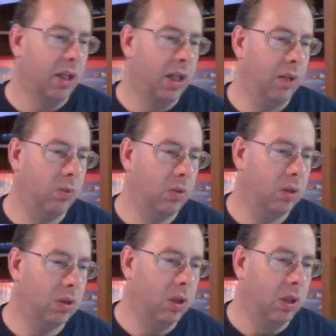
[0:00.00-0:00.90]
It
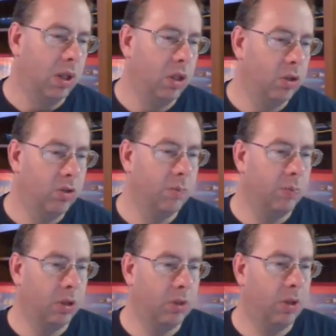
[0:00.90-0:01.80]
will include
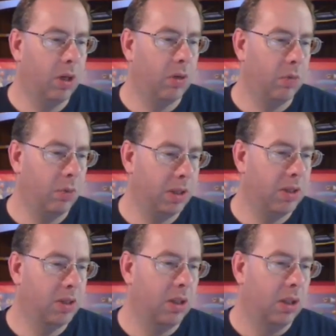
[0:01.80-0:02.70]
bookmark
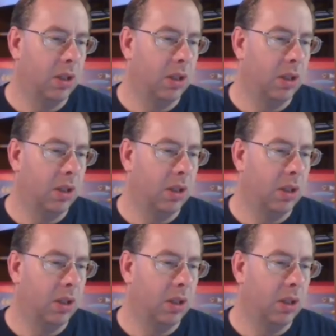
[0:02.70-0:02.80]
ribbons.